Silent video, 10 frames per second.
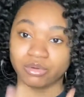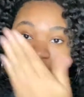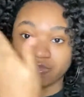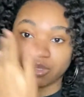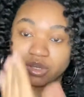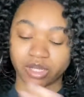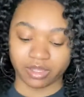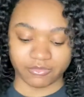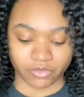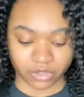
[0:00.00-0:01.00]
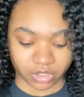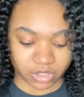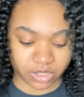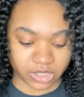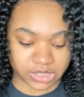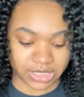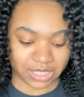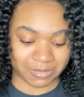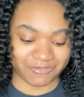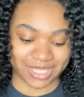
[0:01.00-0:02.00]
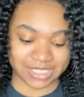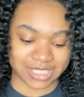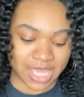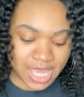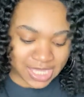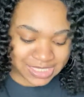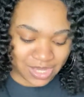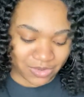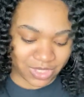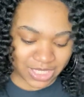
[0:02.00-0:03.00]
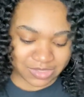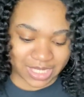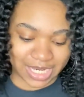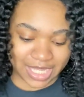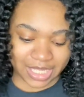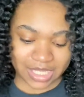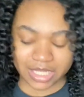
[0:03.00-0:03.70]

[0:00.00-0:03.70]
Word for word: even go that far to get in my face so that's what I like